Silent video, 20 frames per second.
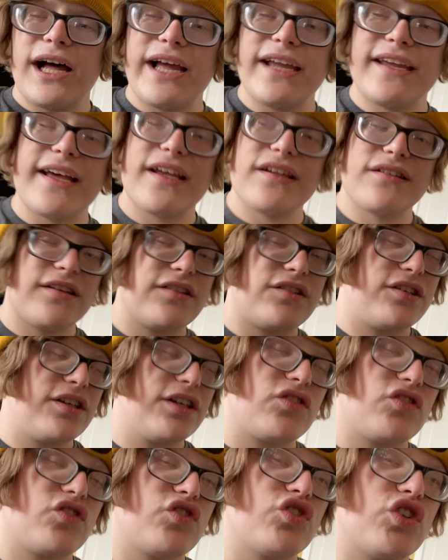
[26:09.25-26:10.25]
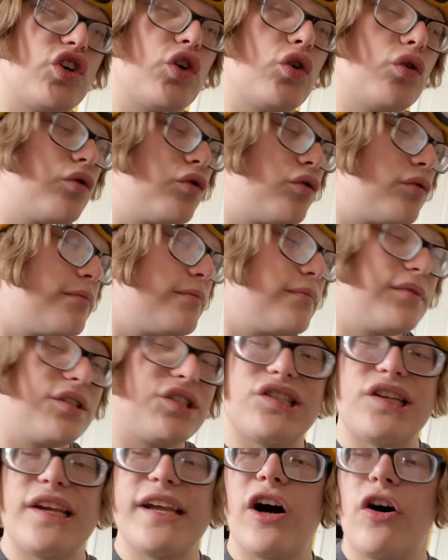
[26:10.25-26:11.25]
I guess that's it. So,
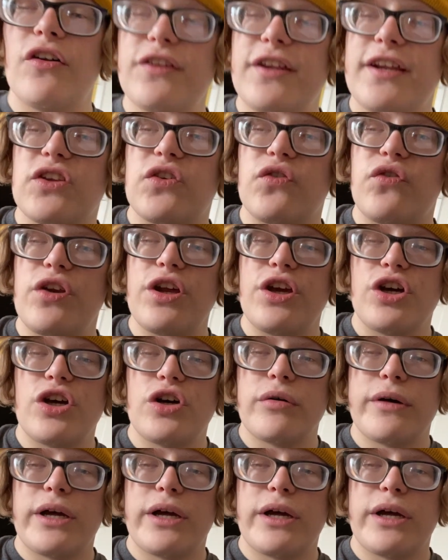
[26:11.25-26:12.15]
see y'all next video,